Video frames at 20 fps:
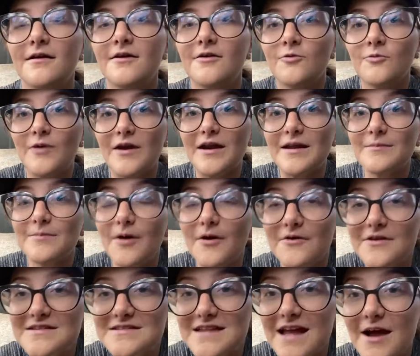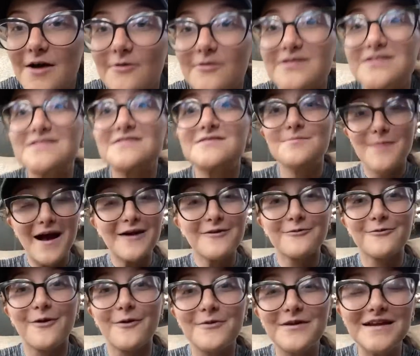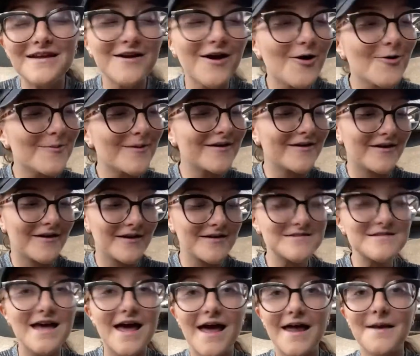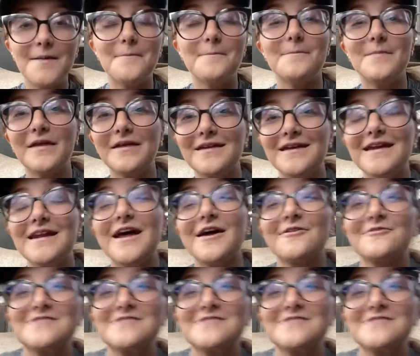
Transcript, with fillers: Rating ponies now. Macaroni, oh my God, ten million out of